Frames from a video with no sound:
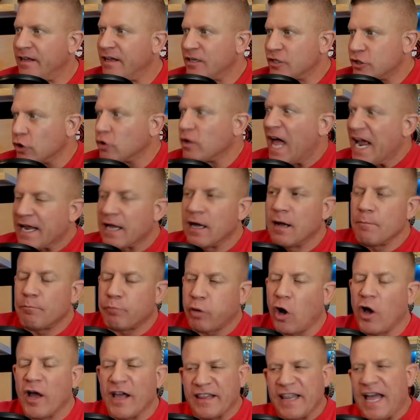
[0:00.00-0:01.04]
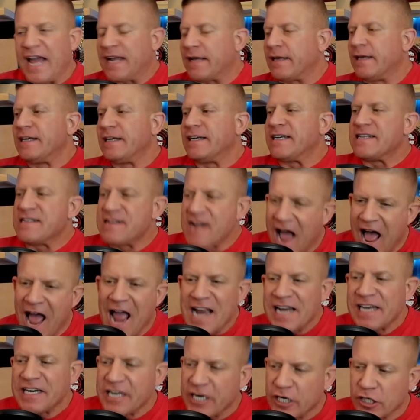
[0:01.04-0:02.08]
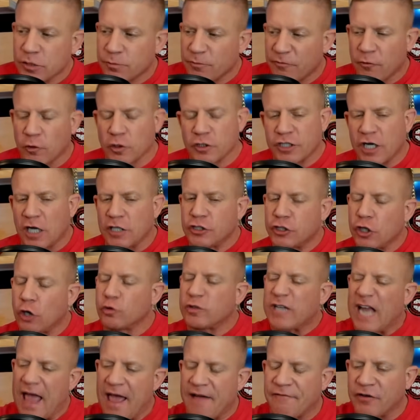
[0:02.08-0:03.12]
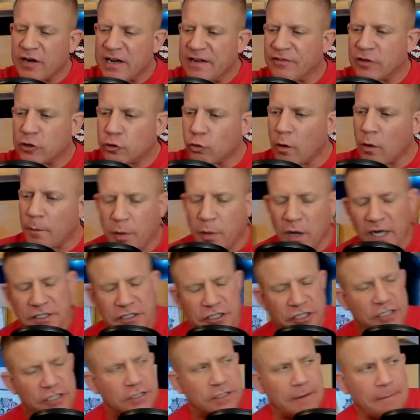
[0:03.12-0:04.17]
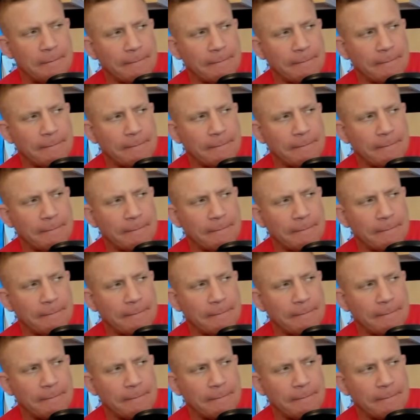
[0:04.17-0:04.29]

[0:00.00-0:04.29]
So like probably like 9 years before Jon Jones ever even threw a punch.